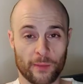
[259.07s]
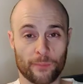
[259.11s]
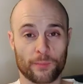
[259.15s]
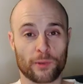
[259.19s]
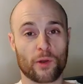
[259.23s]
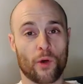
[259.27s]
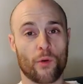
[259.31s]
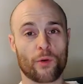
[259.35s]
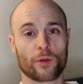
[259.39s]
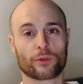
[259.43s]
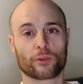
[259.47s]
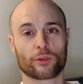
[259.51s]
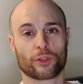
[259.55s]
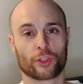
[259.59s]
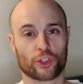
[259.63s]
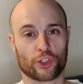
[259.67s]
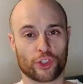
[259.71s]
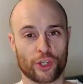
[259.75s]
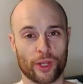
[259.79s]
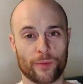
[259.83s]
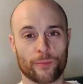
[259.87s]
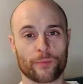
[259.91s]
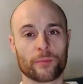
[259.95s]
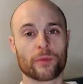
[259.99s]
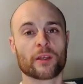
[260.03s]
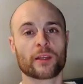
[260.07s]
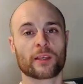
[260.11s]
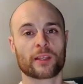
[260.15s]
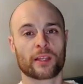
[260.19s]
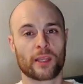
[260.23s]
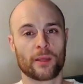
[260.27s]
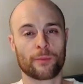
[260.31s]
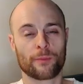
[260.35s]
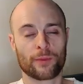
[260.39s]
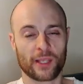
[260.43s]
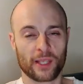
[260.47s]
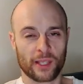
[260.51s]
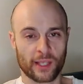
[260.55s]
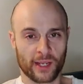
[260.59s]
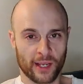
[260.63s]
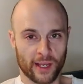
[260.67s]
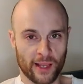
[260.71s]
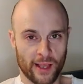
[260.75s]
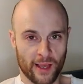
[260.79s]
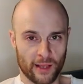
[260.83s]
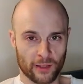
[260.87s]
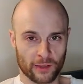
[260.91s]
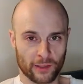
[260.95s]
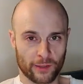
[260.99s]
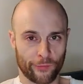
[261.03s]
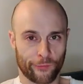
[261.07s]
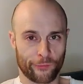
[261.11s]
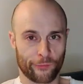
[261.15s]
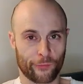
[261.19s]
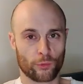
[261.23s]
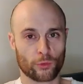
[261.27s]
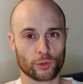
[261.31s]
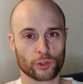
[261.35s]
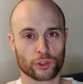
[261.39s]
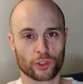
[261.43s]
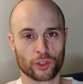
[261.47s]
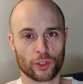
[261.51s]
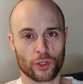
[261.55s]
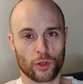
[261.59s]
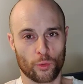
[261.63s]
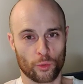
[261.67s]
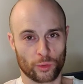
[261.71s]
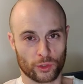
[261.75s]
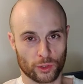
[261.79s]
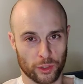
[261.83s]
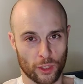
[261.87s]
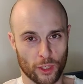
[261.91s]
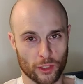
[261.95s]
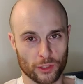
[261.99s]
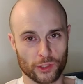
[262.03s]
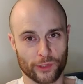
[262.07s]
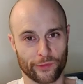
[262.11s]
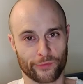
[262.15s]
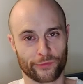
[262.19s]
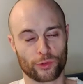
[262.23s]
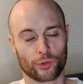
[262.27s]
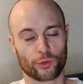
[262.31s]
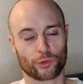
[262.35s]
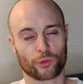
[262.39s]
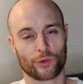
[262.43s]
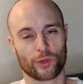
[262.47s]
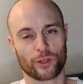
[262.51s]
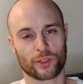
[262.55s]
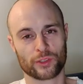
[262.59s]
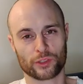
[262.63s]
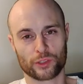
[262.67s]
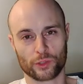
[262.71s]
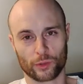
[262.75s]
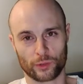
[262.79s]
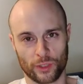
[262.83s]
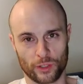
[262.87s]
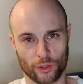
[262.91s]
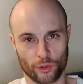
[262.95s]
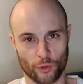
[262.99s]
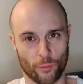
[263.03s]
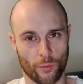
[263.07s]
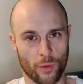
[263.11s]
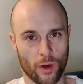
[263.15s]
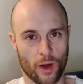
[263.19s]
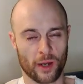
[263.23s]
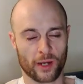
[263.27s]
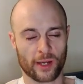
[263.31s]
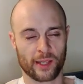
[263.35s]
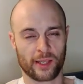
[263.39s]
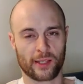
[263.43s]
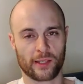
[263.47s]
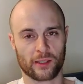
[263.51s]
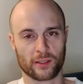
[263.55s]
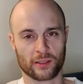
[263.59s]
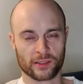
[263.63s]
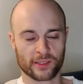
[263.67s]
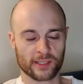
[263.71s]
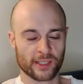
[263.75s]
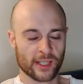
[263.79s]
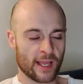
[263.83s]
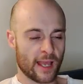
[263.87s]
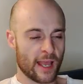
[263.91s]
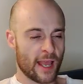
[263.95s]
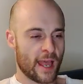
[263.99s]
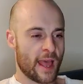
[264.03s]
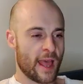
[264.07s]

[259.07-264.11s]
keep going to the gym, keep eating healthy foods with lots of nutrients so that your body heals.